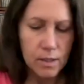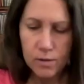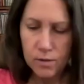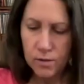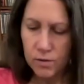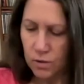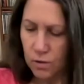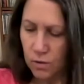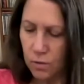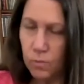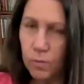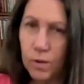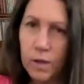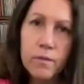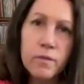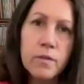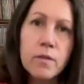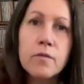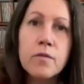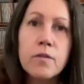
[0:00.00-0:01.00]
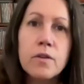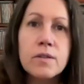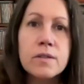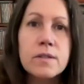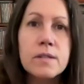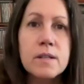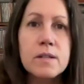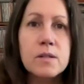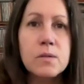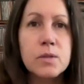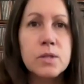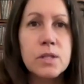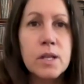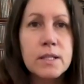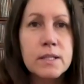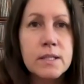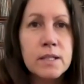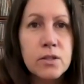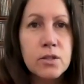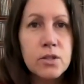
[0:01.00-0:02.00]
So one of the first things which I
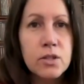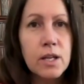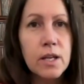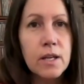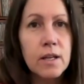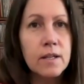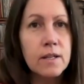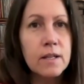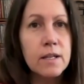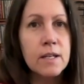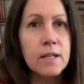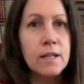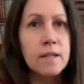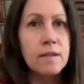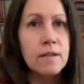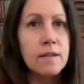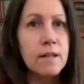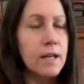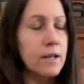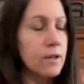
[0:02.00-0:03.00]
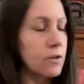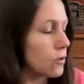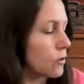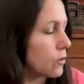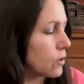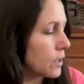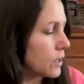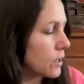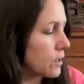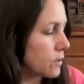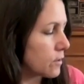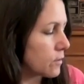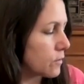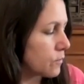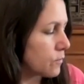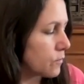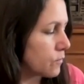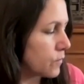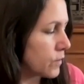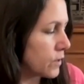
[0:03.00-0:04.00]
did share in that earlier
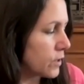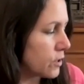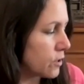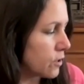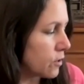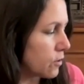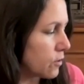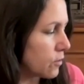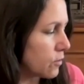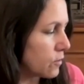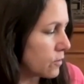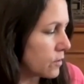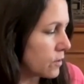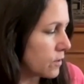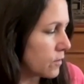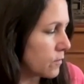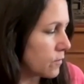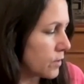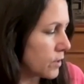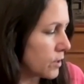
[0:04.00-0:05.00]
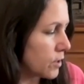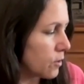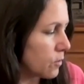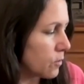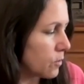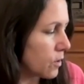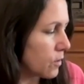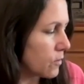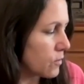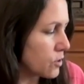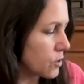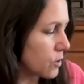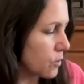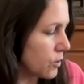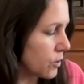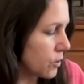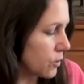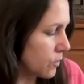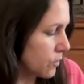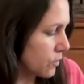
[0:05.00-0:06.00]
video, the video where I was
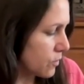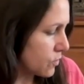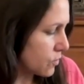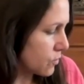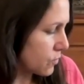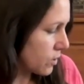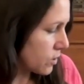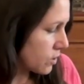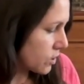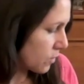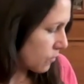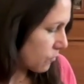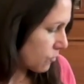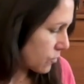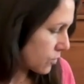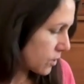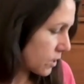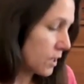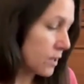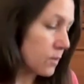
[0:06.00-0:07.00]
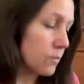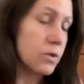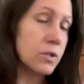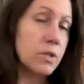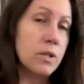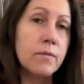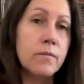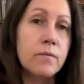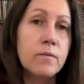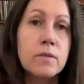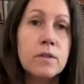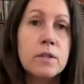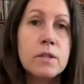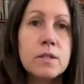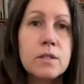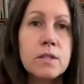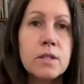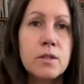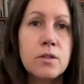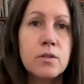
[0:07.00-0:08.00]
showing you the stretching routine, which I've
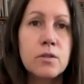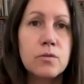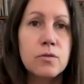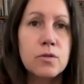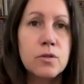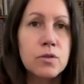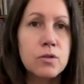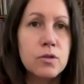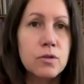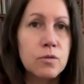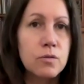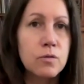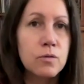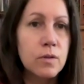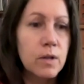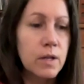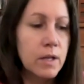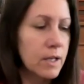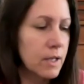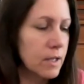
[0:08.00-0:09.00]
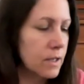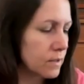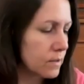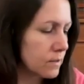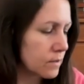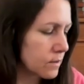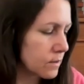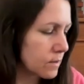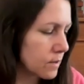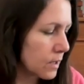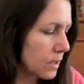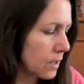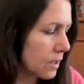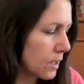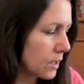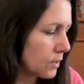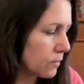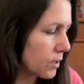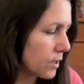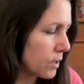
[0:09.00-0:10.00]
continued to do, and I
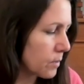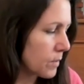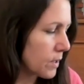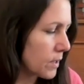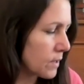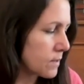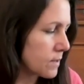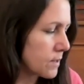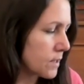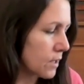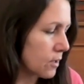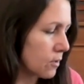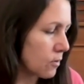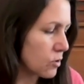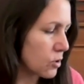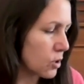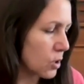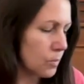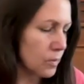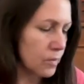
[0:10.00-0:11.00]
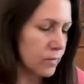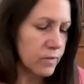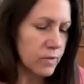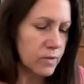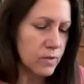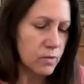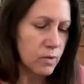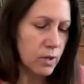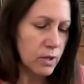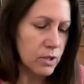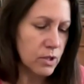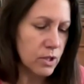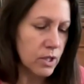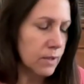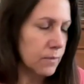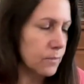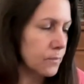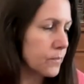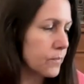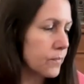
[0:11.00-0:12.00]
highly recommend staying on top of the
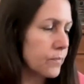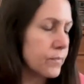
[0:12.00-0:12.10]
stretching,